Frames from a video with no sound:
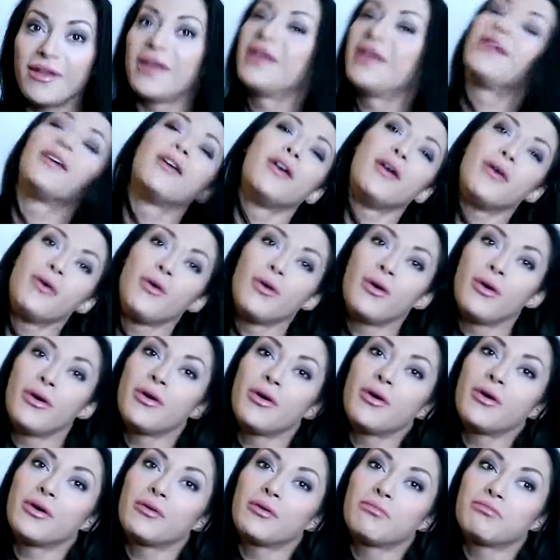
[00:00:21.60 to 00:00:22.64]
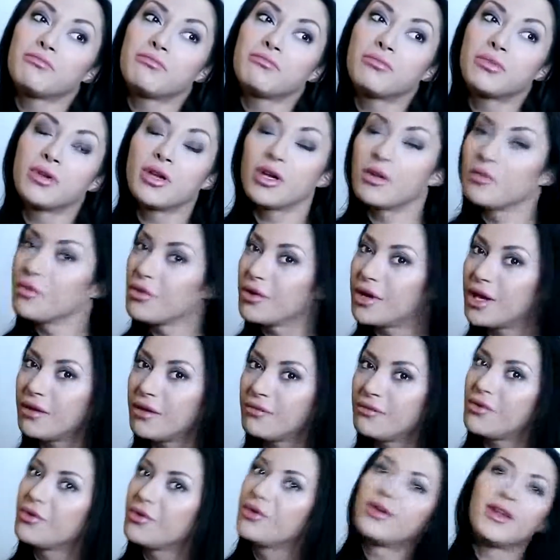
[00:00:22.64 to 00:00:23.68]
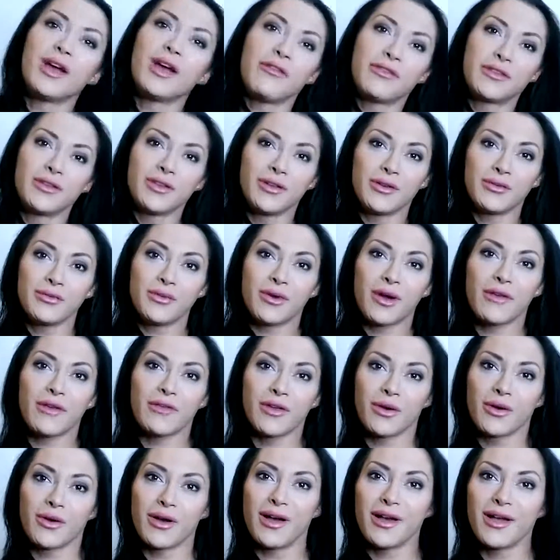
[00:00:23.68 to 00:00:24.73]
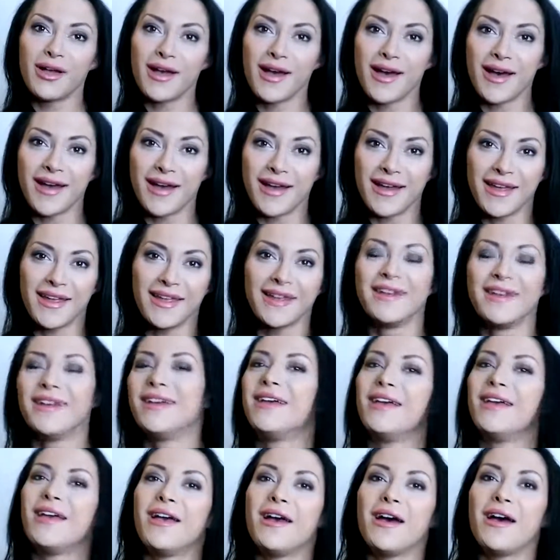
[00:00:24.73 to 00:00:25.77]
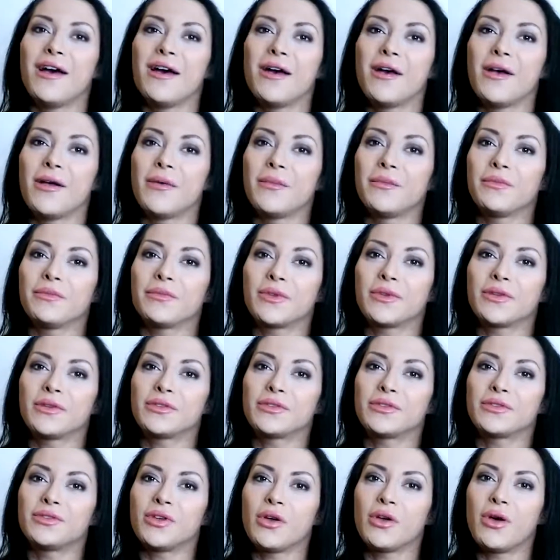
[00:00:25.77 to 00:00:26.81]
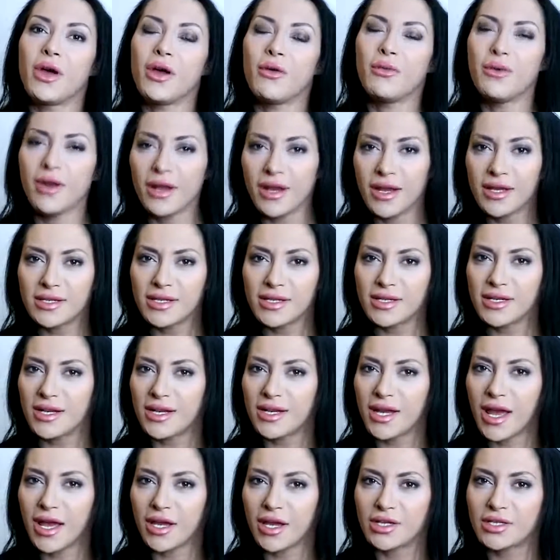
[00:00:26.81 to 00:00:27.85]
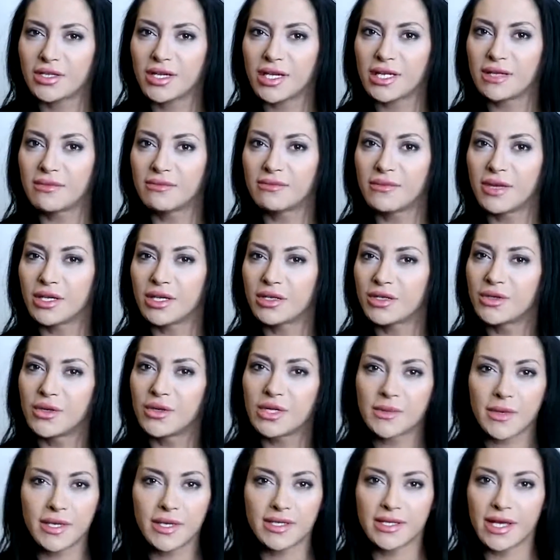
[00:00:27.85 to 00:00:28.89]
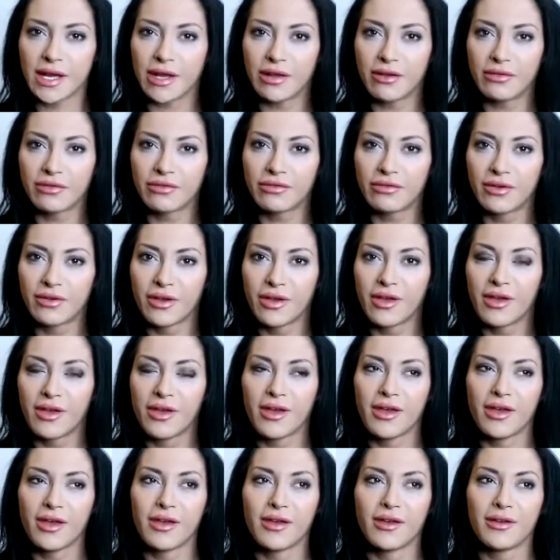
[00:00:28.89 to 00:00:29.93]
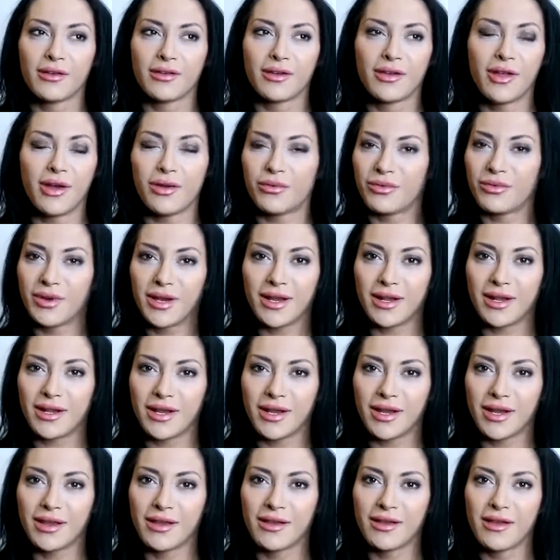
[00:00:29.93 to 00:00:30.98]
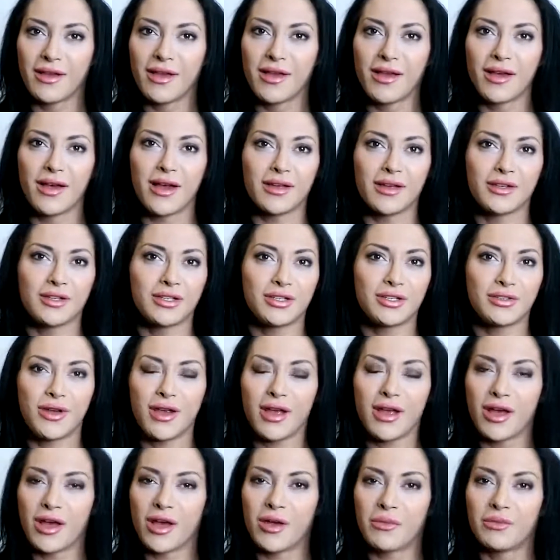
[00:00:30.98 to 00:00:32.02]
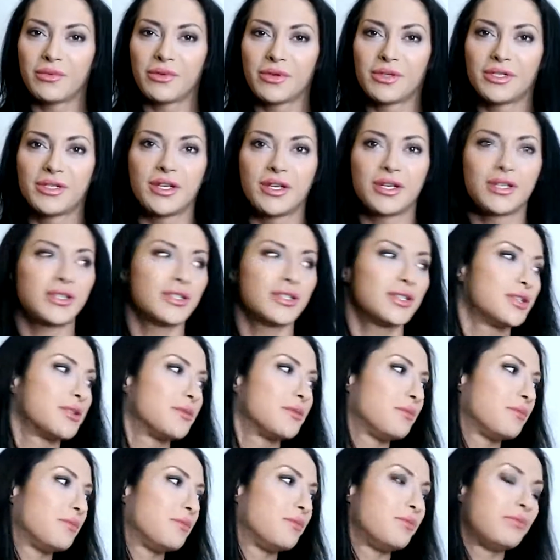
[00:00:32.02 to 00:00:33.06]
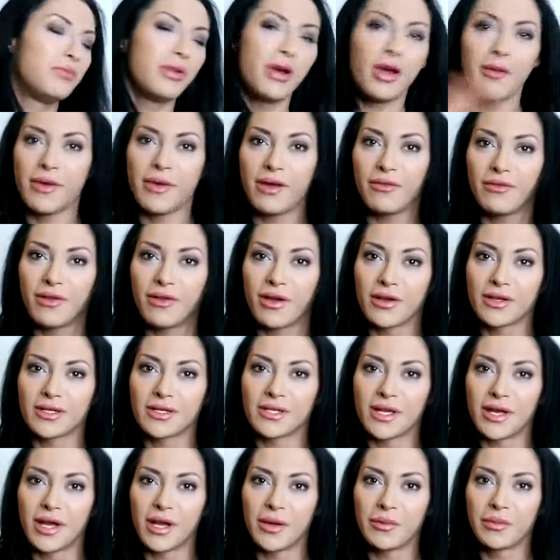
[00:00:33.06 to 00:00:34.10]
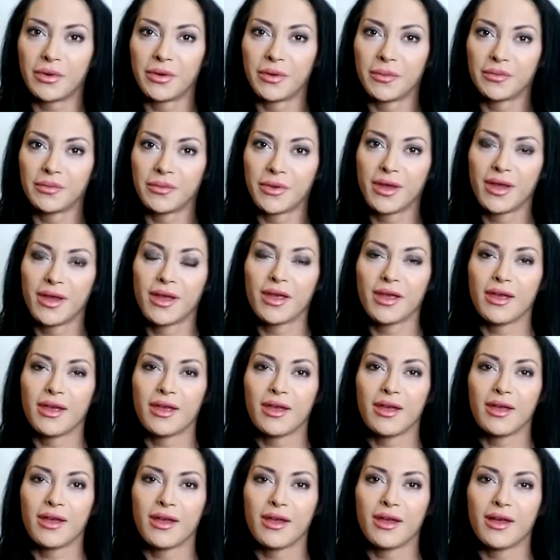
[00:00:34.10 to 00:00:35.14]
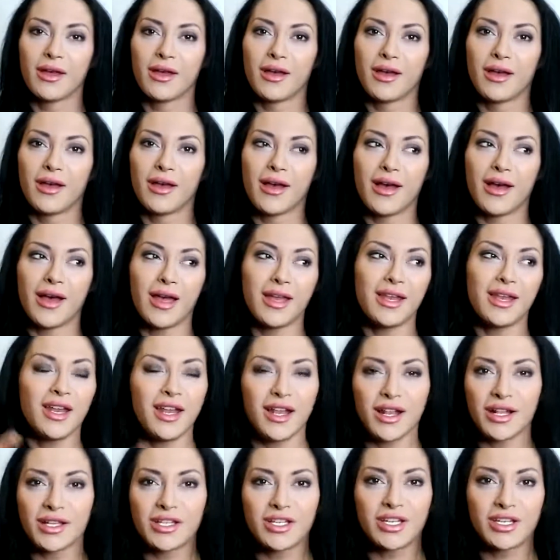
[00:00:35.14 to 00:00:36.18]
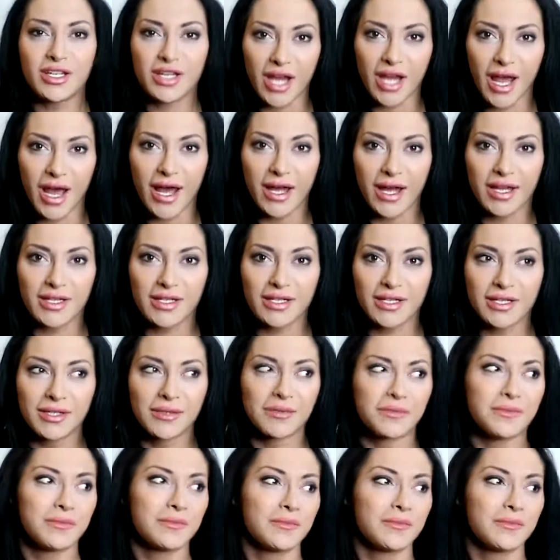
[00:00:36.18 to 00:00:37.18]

morning, or good morning, or good afternoon, wherever you are. Hi. So I realised I didn't actually introduce myself. Not really. I straight up just put my vlogs up. I did a little chat,